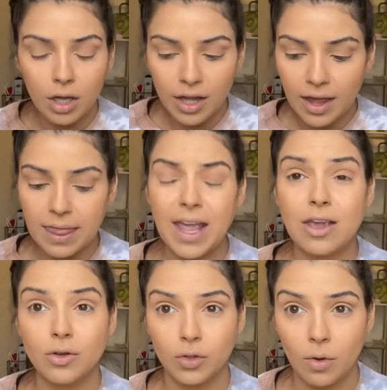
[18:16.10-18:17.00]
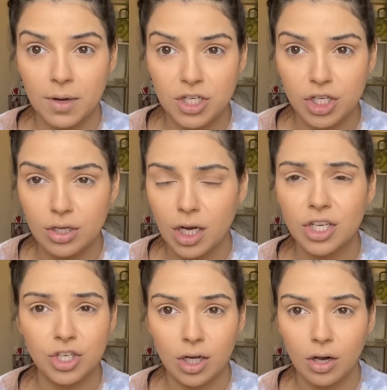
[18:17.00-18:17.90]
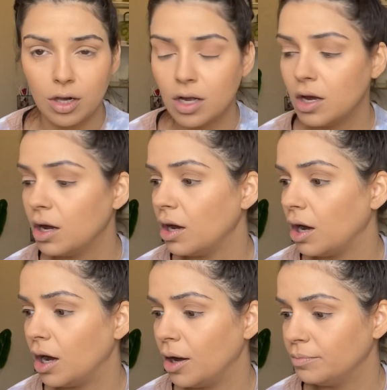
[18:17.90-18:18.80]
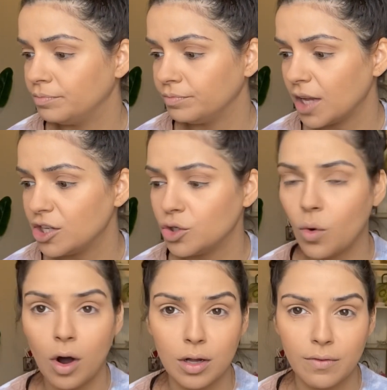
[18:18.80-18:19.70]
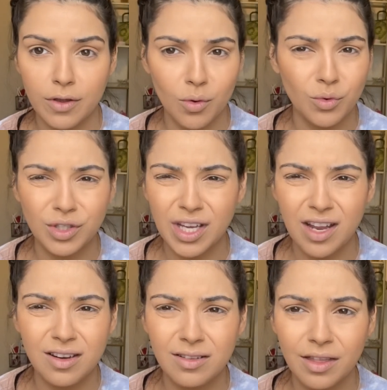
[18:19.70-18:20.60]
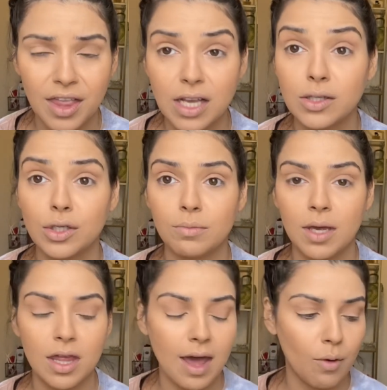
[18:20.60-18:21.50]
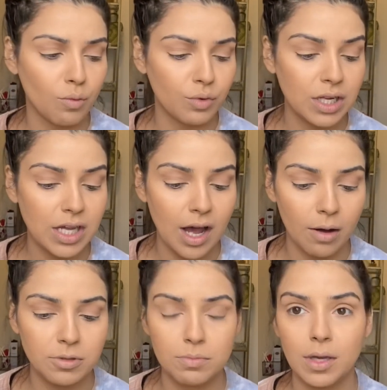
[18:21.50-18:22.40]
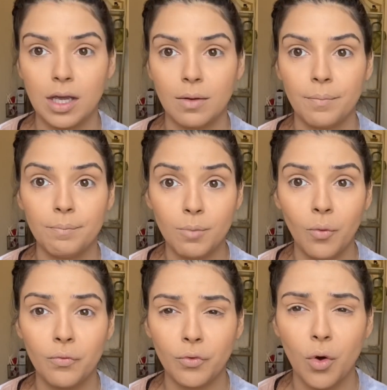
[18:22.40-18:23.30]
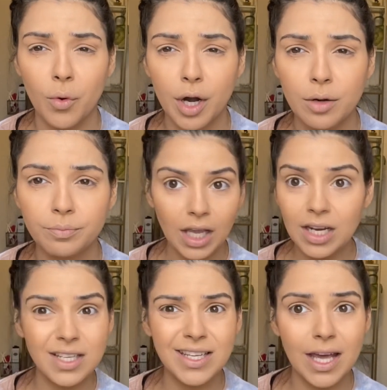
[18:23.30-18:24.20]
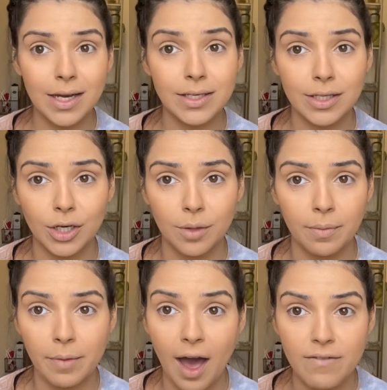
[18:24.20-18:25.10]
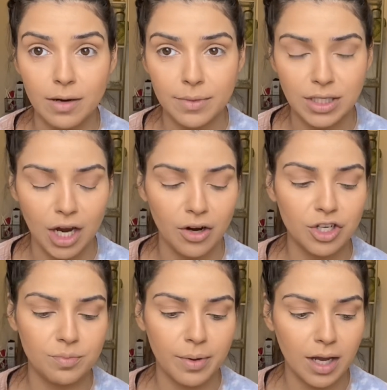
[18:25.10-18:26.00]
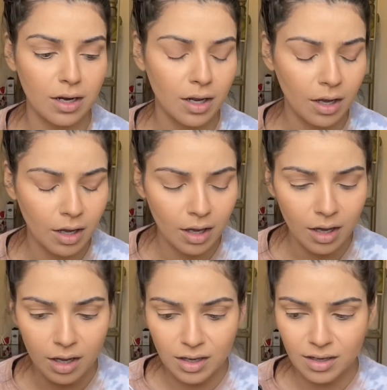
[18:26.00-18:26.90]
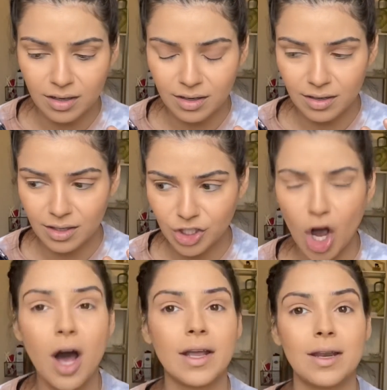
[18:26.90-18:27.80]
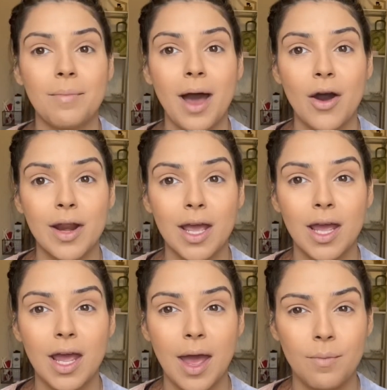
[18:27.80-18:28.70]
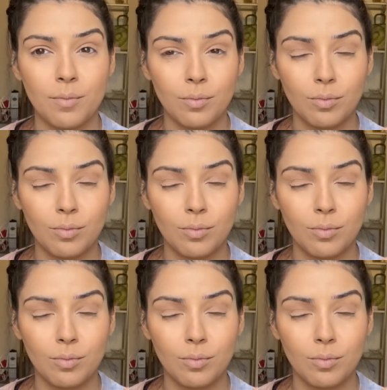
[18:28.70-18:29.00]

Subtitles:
thank you so much, Jill. And to all of you who said things to me that really helped me move forward. It doesn't get easier having a miscarriage, but talking about it and